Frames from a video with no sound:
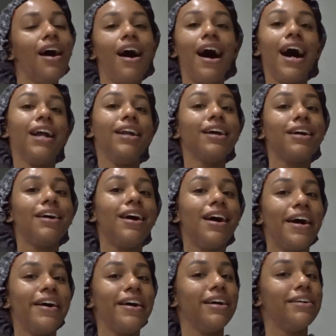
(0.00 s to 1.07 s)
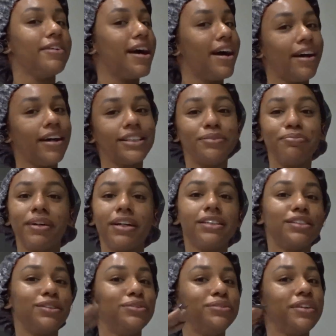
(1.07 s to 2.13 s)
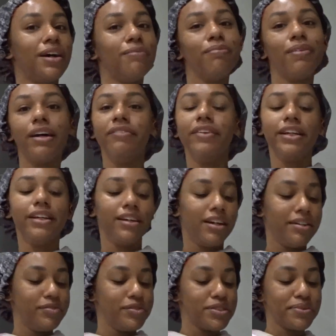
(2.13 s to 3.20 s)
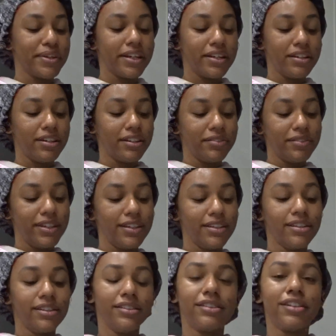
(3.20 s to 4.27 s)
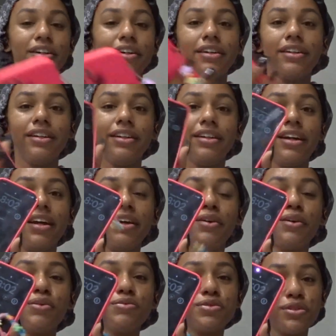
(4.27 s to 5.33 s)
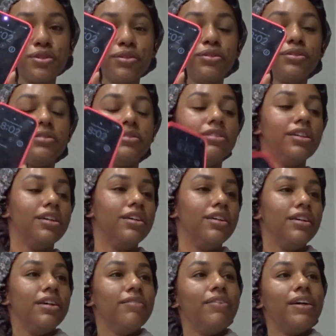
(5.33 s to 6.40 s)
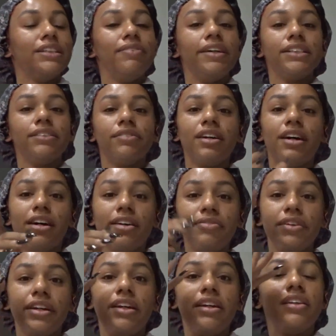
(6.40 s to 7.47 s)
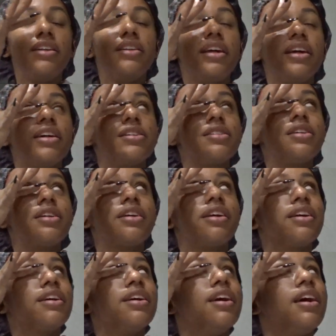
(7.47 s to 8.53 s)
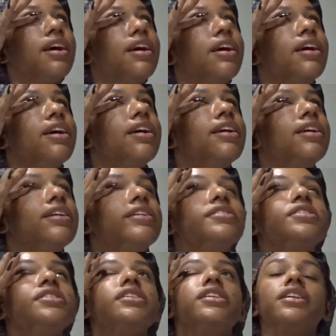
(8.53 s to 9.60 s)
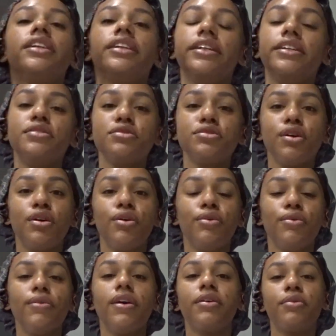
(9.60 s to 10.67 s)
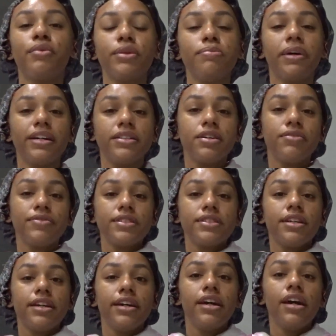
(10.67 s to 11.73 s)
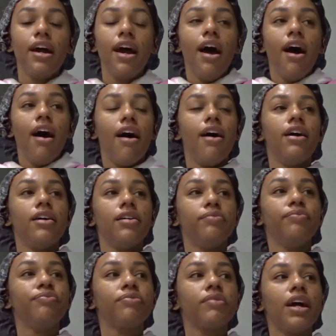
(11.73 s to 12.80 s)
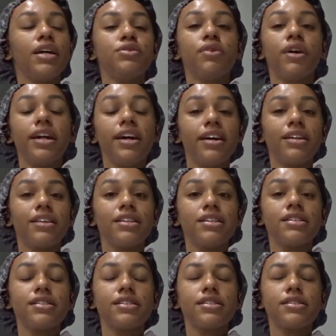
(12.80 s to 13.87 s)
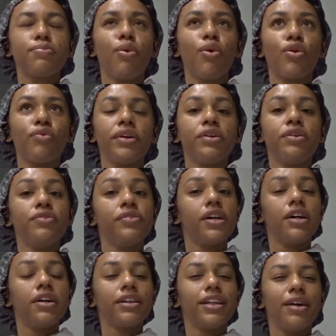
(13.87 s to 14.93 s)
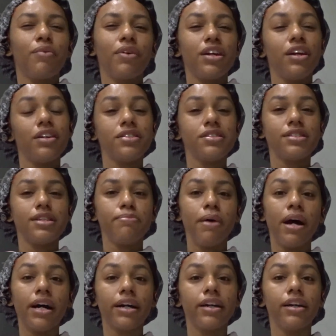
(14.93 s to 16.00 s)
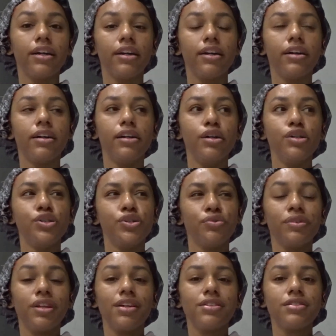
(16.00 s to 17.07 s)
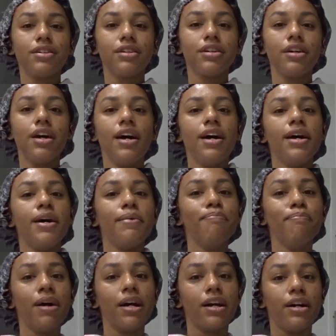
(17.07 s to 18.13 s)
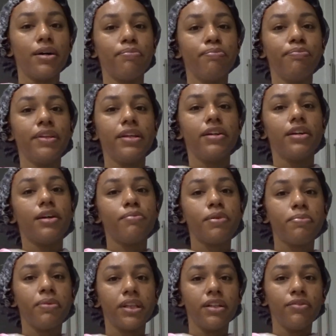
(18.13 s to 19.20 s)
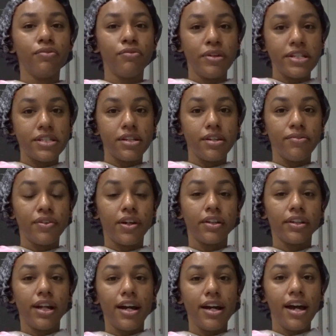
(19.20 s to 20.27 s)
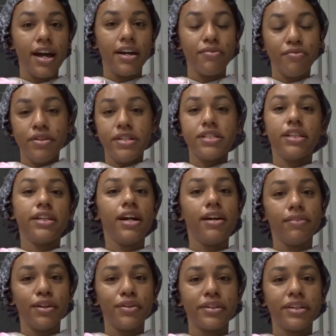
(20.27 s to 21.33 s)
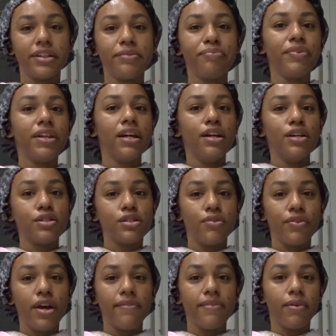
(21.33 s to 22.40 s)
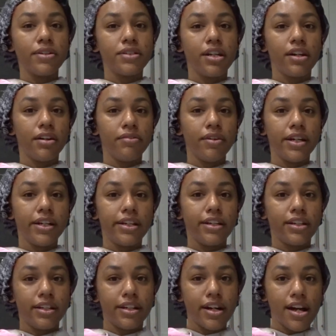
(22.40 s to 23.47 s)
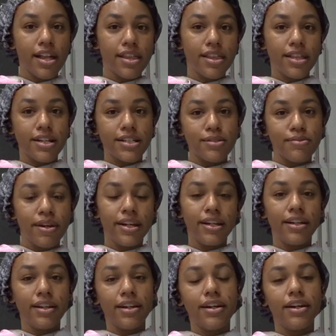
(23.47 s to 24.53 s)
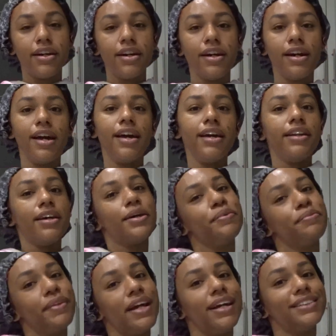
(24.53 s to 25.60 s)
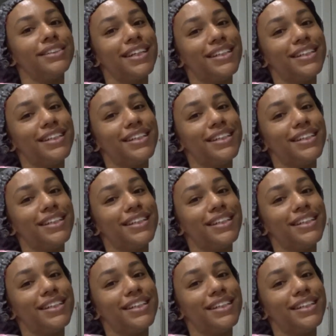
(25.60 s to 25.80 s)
I look a hot ass mess. Do not mind me. I'm just waking up. It is currently 8:02. About to make some coffee. The day is looking kind of chilly, so I don't know what the plans are for today. I do gotta edit this Puerto Rico vlog that I wanted y'all to see back in June that I took, but here I'm gonna put the recent vlog that I had recently uploaded. So if you haven't watched that already, click this right here, and yeah, stay